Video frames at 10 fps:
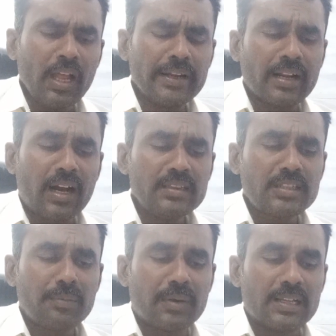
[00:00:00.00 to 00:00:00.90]
and
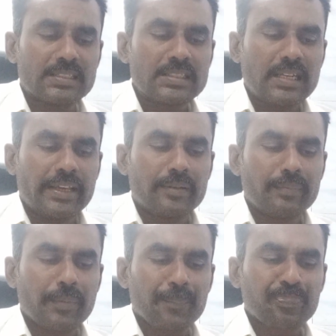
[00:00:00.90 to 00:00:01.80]
anthropologists like
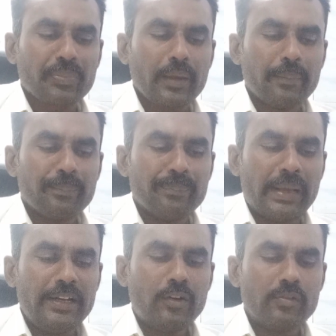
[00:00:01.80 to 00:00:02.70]

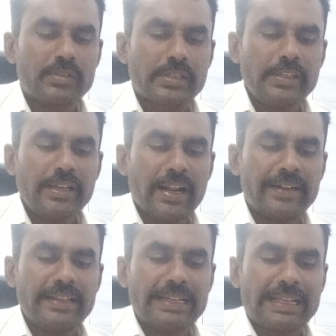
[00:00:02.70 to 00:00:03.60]
Malinowski
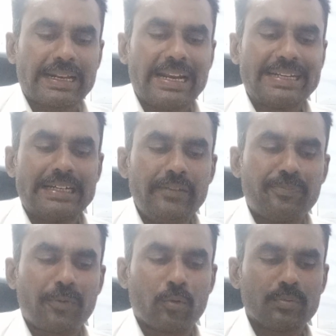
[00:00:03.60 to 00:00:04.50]
and
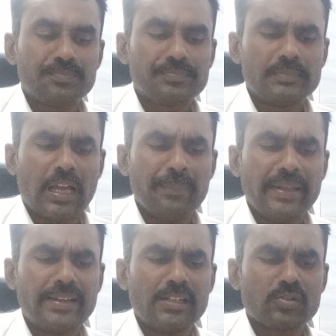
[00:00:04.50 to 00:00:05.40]
Radcliffe. From
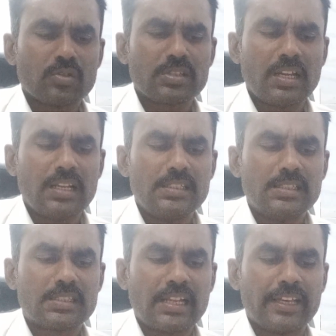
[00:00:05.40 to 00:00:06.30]
American
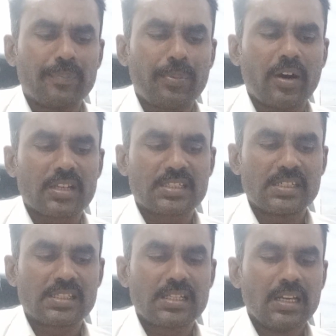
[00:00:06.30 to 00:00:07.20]
sociologists like
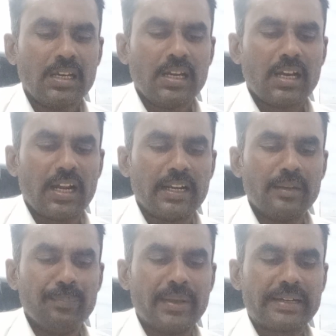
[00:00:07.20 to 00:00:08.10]
Parsons
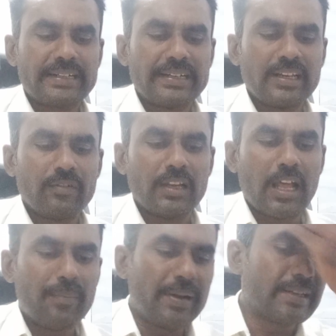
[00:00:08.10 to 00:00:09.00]
and Merton have
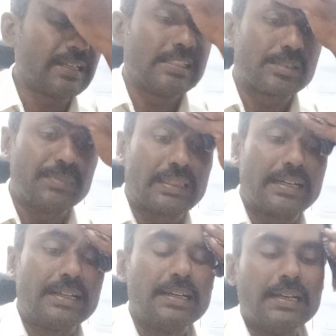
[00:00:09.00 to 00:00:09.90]
elaborated this
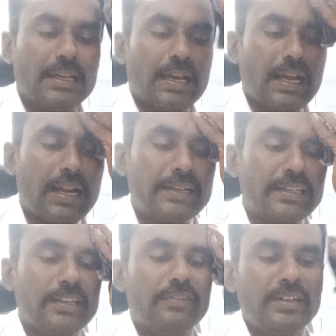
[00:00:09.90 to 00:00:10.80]
method
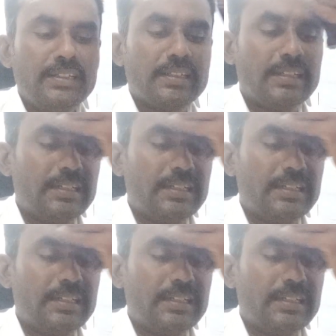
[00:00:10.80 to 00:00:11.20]
and given